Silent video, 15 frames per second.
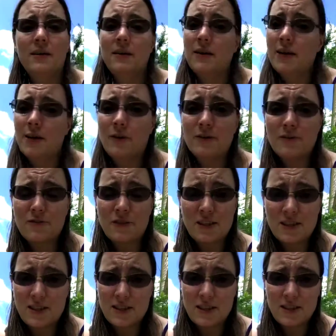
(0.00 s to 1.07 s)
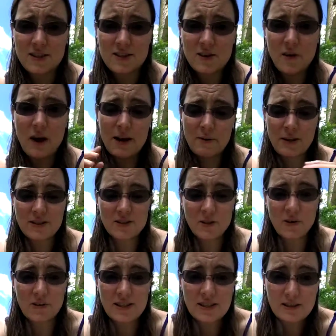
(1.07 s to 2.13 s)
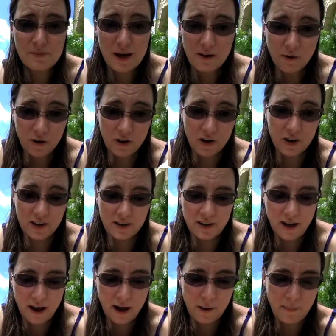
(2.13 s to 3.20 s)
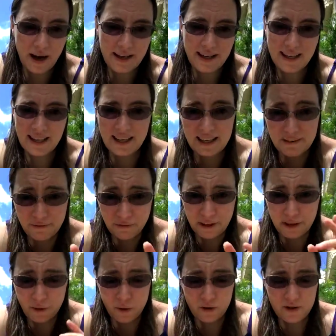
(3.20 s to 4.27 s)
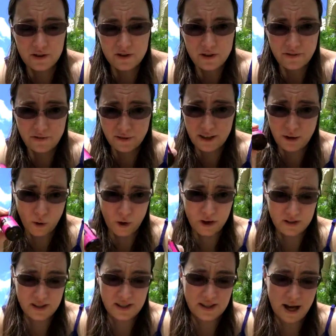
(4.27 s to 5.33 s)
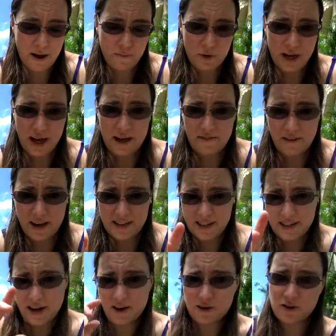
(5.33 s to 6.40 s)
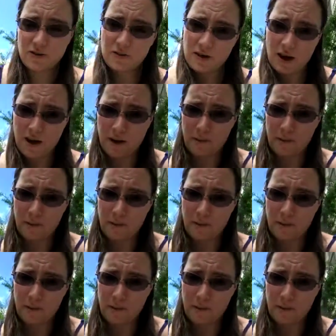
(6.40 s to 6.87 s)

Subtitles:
different things like this. So anyway, so this is my order. I didn't get any free oils this time. If I did 100